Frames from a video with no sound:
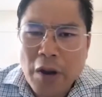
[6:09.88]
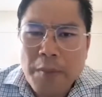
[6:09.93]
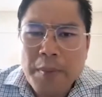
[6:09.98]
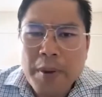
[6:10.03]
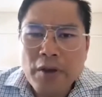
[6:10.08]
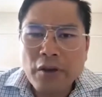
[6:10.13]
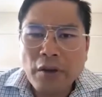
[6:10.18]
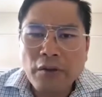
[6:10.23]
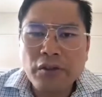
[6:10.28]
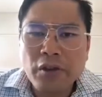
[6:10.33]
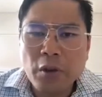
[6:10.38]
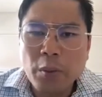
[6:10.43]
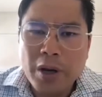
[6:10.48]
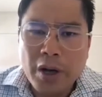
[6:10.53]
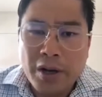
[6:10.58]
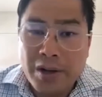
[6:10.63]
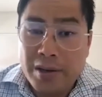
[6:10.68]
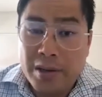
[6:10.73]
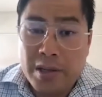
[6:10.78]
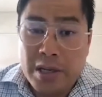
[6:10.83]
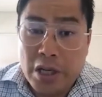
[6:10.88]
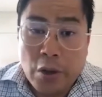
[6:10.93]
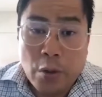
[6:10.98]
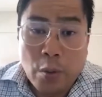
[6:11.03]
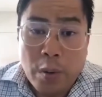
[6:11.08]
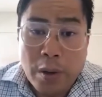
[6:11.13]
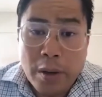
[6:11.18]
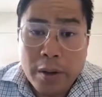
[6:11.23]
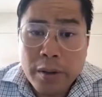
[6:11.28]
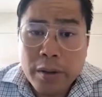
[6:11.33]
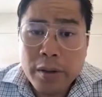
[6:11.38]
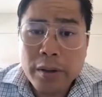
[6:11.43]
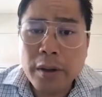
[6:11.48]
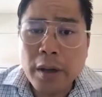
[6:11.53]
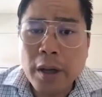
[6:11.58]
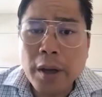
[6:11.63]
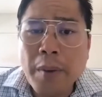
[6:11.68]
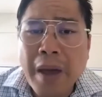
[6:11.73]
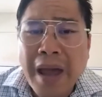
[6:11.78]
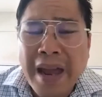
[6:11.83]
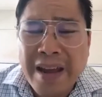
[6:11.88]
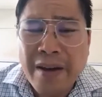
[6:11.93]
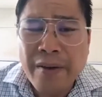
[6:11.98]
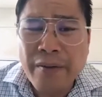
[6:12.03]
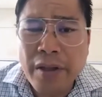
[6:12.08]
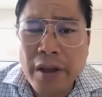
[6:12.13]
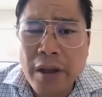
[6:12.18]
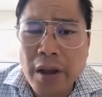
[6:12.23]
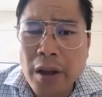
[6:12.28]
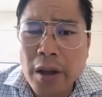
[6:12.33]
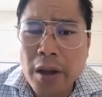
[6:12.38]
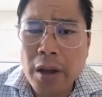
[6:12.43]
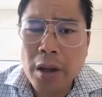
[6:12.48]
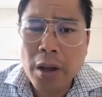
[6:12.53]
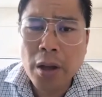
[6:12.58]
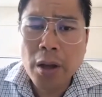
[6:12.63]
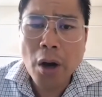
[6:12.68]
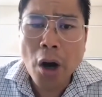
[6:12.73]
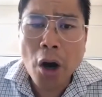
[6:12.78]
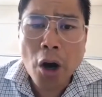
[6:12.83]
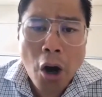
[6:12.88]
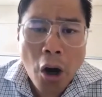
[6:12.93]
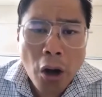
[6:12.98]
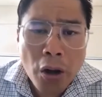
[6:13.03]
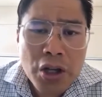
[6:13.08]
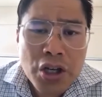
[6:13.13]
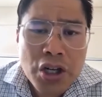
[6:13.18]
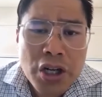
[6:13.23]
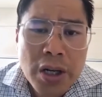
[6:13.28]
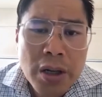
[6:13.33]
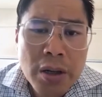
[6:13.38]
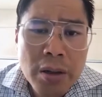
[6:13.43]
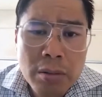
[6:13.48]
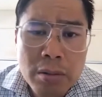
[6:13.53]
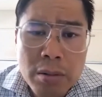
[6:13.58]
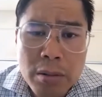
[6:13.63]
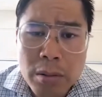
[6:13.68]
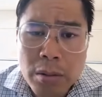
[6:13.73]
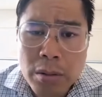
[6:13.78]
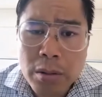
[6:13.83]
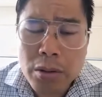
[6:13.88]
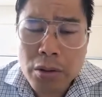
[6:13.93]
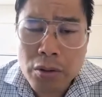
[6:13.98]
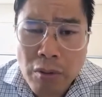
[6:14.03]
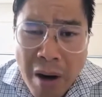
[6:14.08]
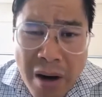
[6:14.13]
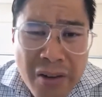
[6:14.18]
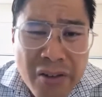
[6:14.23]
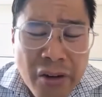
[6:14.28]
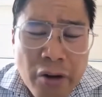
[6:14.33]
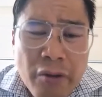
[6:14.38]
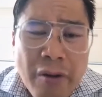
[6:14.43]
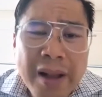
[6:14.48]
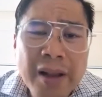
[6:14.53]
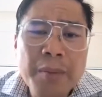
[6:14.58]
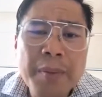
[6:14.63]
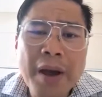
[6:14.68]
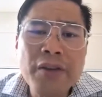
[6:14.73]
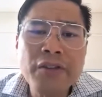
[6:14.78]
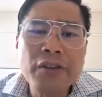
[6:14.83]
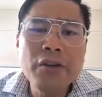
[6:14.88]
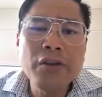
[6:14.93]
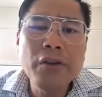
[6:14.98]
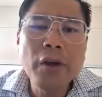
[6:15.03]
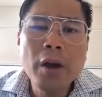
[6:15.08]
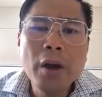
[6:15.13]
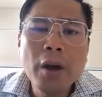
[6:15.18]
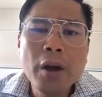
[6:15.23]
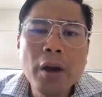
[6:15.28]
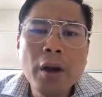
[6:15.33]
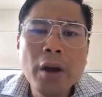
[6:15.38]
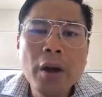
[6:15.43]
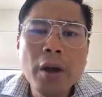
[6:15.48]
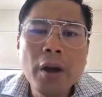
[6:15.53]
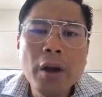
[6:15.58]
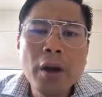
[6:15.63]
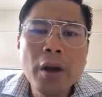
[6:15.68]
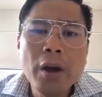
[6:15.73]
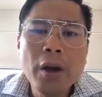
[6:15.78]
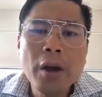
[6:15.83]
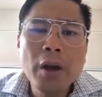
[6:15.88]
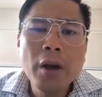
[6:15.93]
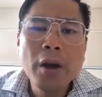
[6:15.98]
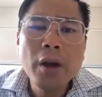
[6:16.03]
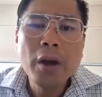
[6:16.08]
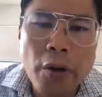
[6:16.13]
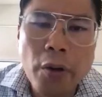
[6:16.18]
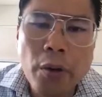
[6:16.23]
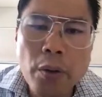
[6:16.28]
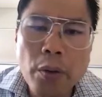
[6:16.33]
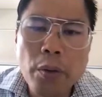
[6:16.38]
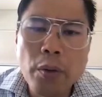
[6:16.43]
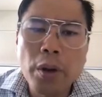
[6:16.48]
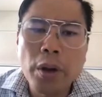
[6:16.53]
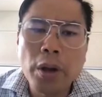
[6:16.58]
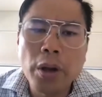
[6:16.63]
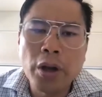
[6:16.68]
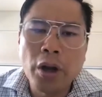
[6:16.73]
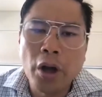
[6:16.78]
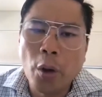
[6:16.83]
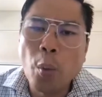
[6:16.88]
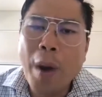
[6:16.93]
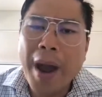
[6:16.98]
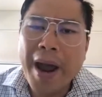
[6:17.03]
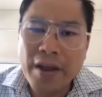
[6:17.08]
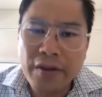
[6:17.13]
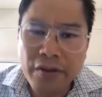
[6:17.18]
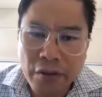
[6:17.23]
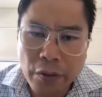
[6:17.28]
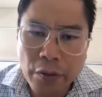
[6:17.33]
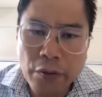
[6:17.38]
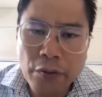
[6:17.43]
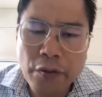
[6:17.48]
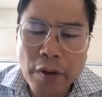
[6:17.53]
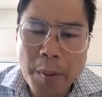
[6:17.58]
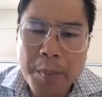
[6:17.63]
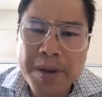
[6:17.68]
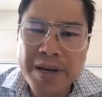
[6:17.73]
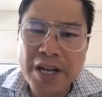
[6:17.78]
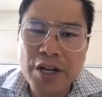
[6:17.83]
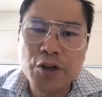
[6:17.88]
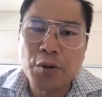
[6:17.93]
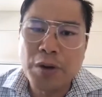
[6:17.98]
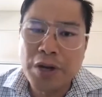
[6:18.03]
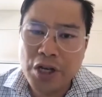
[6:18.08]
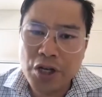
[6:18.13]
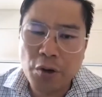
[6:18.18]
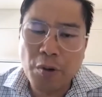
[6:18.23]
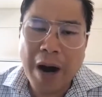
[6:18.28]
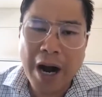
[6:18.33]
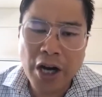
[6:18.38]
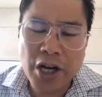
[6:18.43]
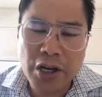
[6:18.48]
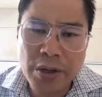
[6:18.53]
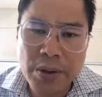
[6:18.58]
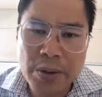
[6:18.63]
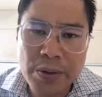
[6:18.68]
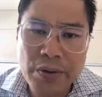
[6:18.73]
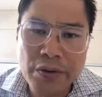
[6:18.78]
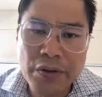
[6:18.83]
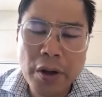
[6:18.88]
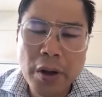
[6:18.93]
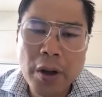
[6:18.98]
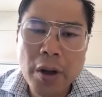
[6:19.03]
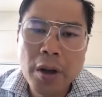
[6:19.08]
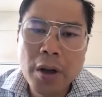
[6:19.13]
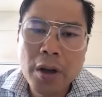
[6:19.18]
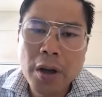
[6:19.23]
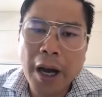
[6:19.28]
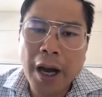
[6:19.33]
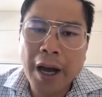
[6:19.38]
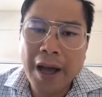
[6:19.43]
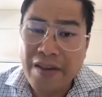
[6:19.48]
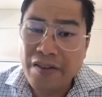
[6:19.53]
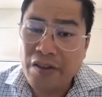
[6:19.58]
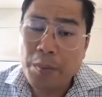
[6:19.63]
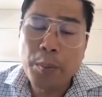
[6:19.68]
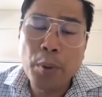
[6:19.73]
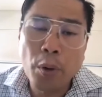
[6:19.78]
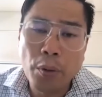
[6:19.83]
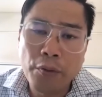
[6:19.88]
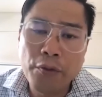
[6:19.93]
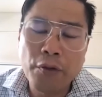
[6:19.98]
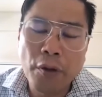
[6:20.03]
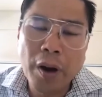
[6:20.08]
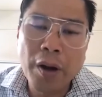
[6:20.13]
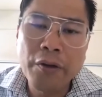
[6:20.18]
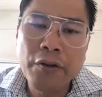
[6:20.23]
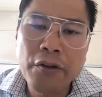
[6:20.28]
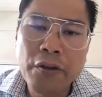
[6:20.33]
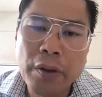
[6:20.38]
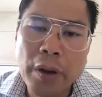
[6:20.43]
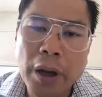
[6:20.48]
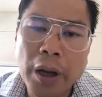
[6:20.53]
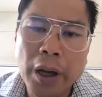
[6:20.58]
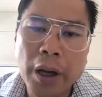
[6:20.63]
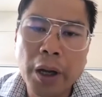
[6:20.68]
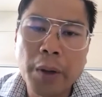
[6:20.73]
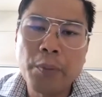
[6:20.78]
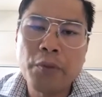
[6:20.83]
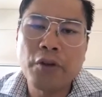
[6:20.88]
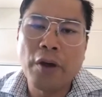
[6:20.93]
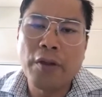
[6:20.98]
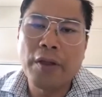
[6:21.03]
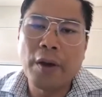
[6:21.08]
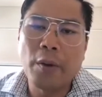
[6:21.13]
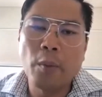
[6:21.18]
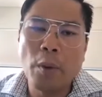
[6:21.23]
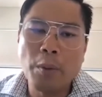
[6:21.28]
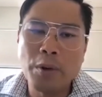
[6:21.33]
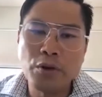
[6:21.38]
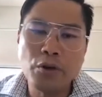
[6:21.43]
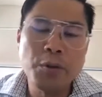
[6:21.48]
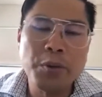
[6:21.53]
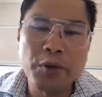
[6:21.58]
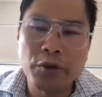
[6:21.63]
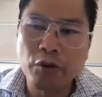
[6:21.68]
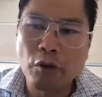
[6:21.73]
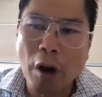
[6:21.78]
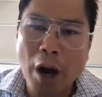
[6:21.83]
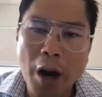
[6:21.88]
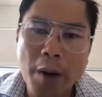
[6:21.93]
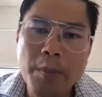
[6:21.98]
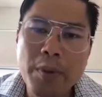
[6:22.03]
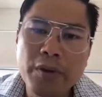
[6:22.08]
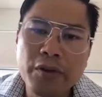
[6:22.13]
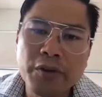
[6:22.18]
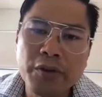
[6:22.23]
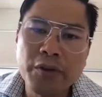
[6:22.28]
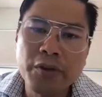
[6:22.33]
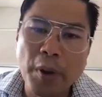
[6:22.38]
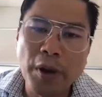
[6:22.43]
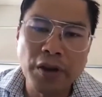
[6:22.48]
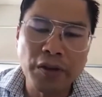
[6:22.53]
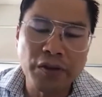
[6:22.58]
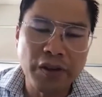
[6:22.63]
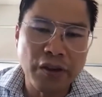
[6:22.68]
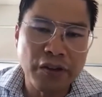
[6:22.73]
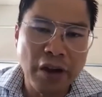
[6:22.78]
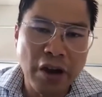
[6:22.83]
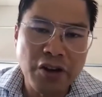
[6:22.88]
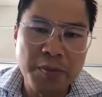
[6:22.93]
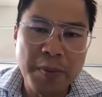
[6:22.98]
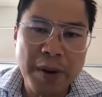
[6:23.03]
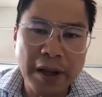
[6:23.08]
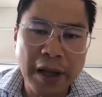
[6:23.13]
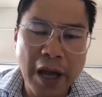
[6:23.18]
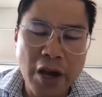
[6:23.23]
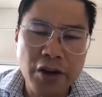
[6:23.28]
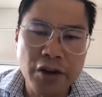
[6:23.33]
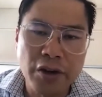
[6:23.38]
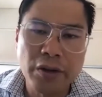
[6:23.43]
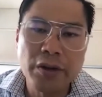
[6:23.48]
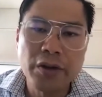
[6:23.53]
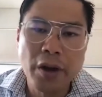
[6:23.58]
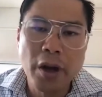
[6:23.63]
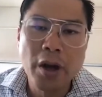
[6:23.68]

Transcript: GPs, obviously we don't deal with any of the oncology drugs on a regular basis. So, awareness of potential interactions is important for us, so that when we do prescribe smoking cessation medication,